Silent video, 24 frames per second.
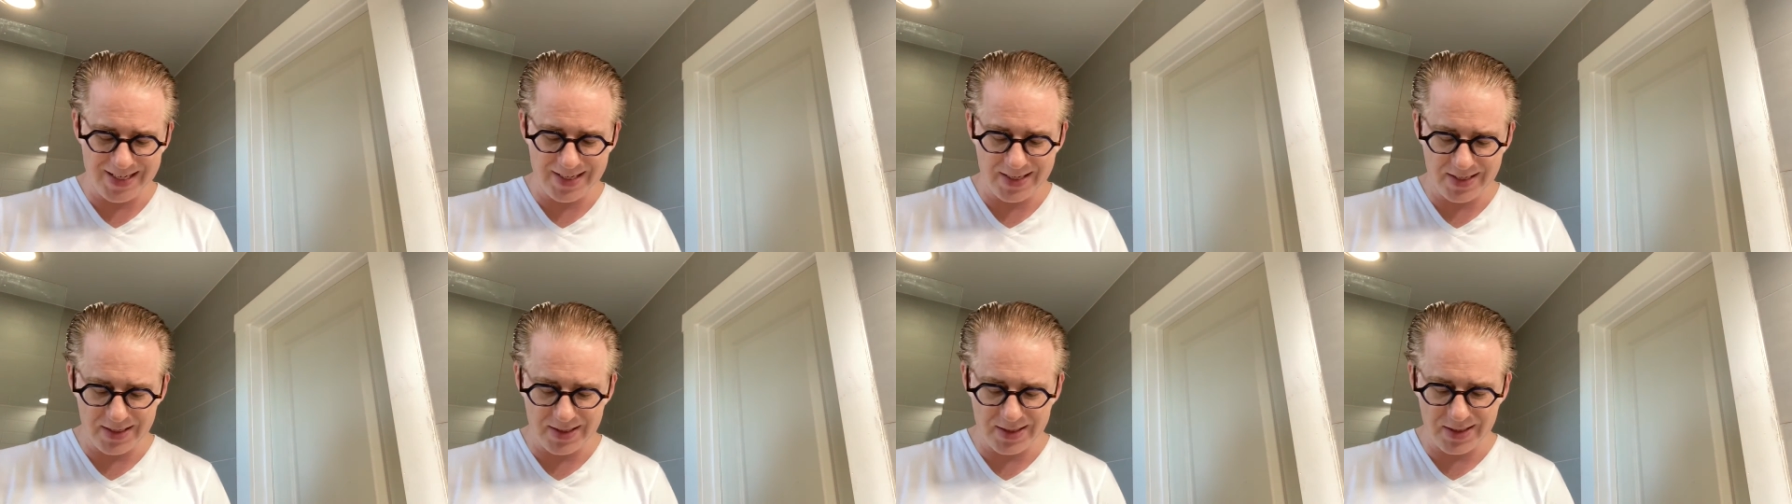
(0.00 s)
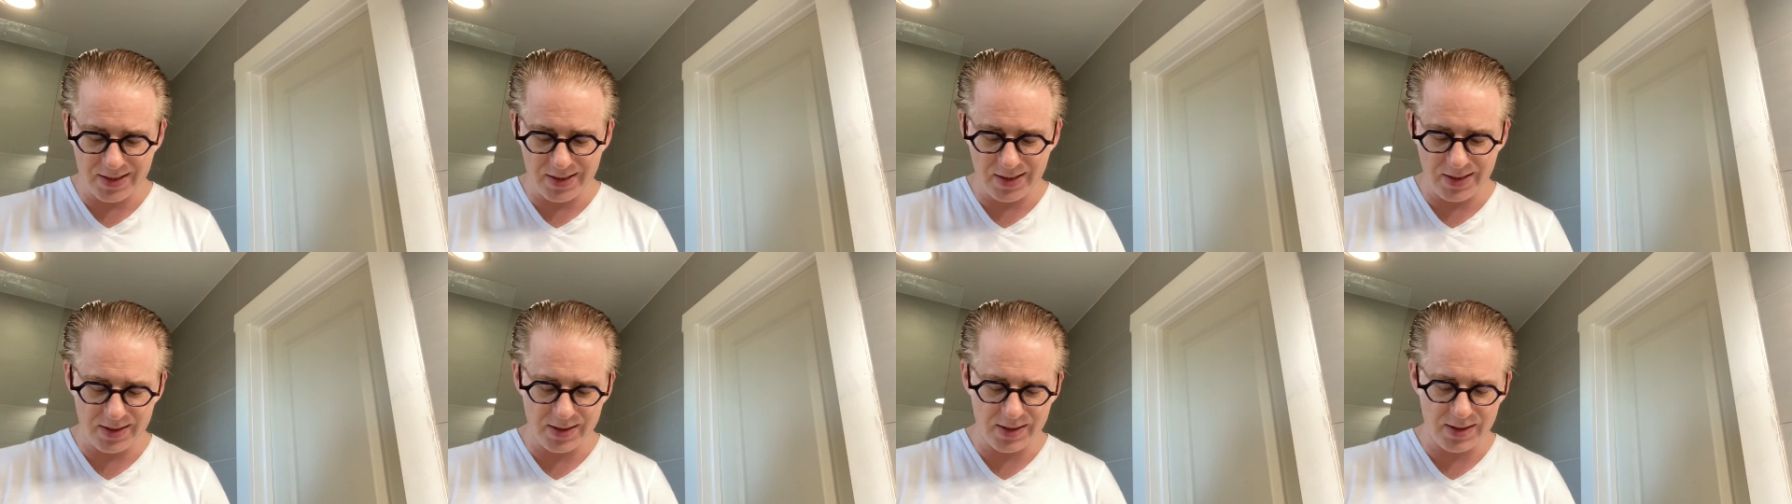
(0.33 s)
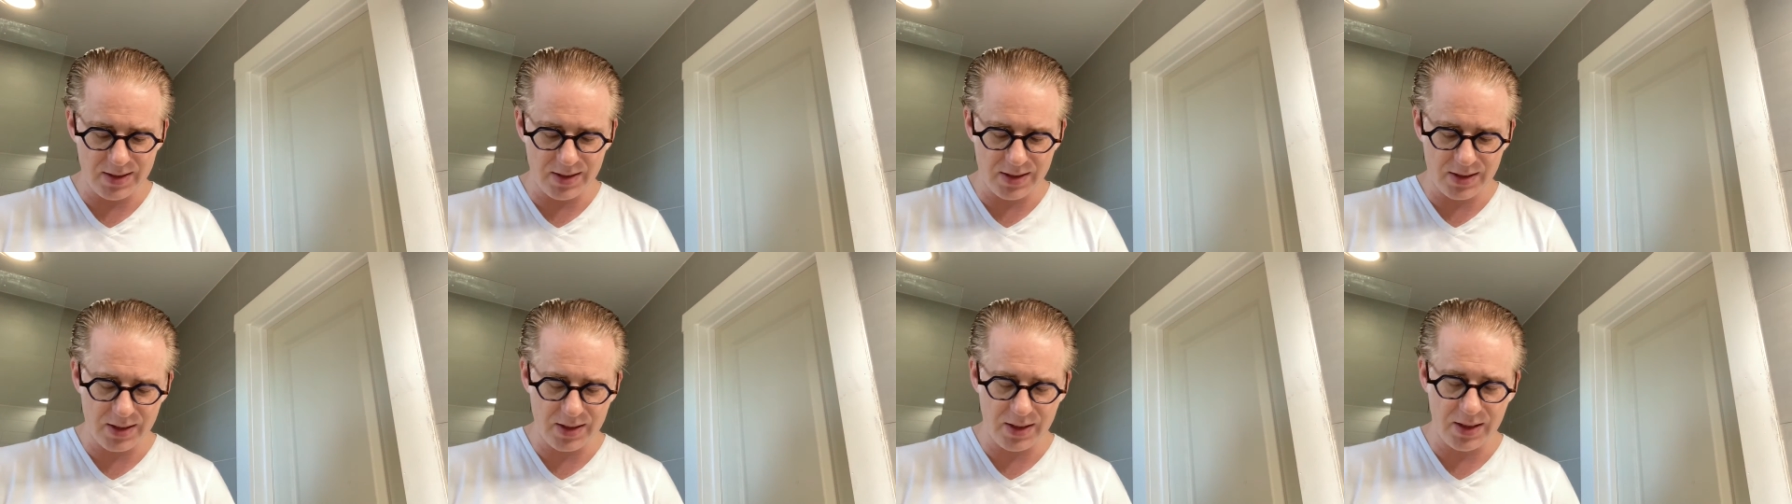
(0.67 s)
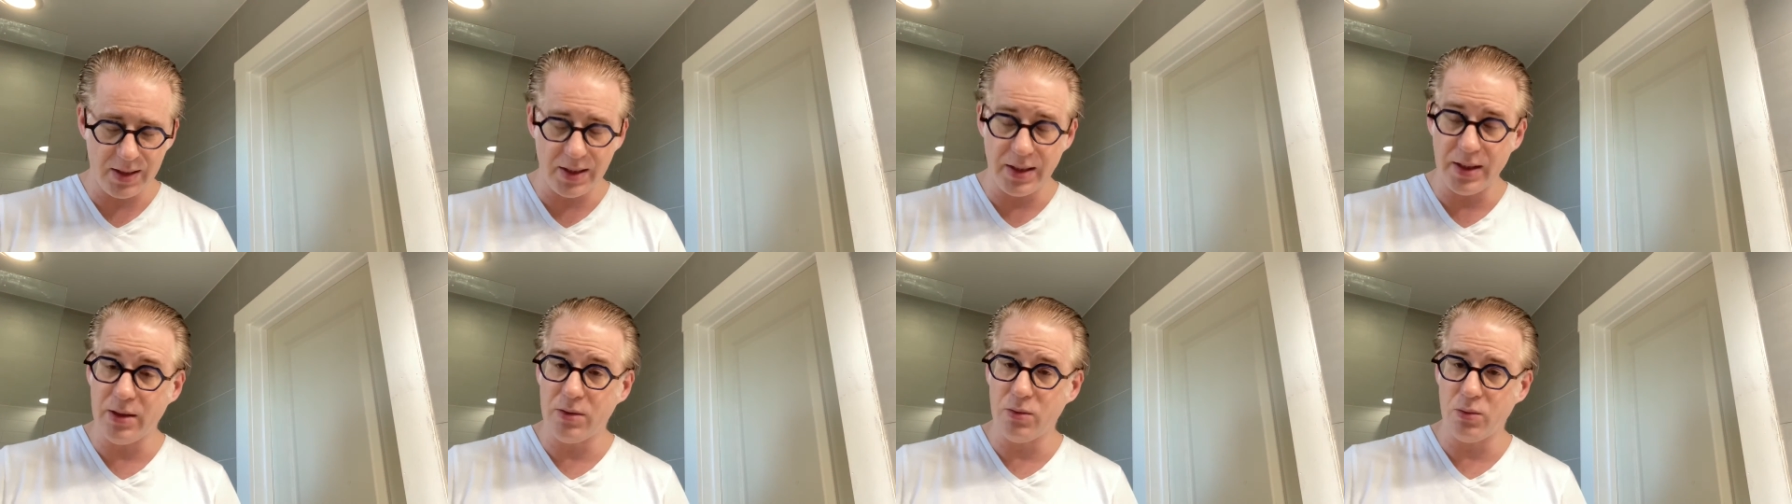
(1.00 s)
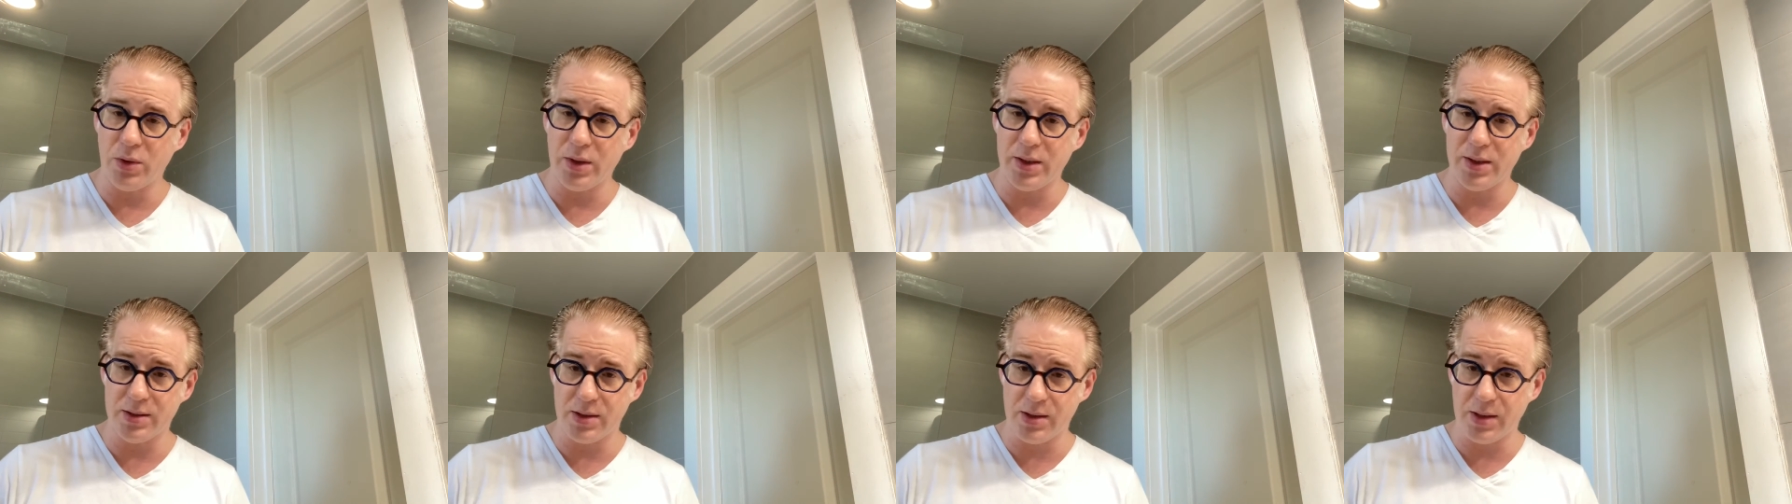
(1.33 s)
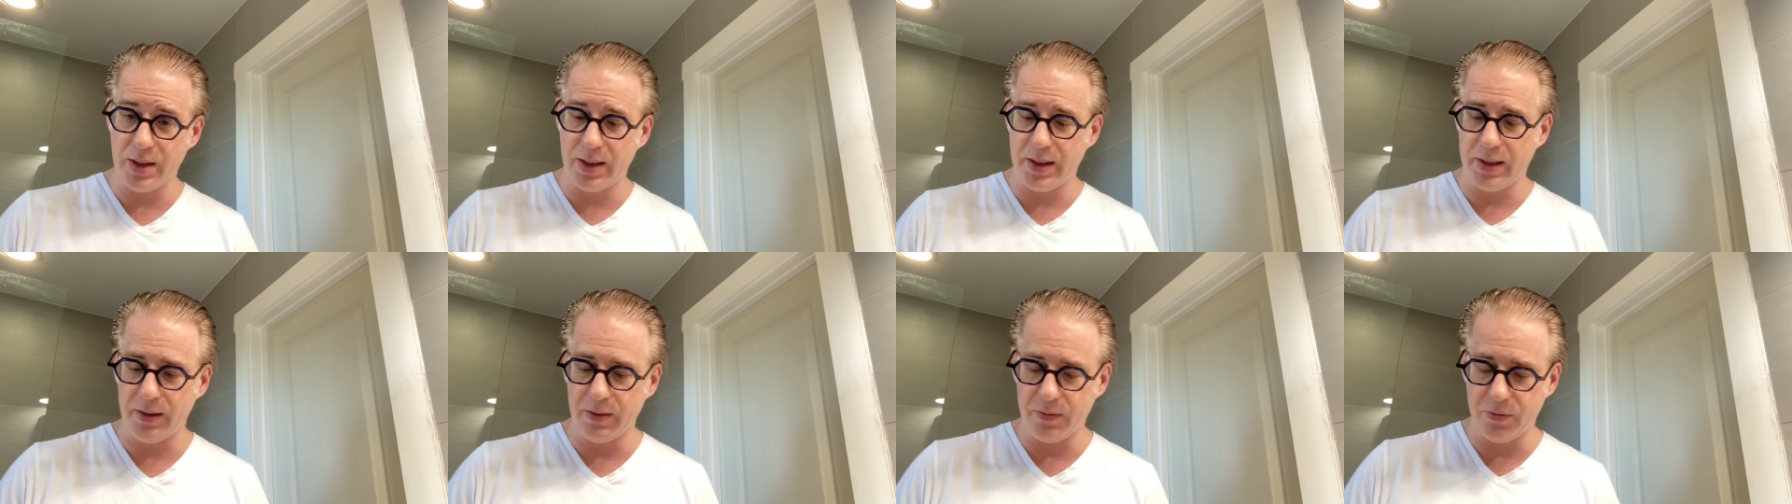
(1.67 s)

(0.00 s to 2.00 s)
into this and see what it's like.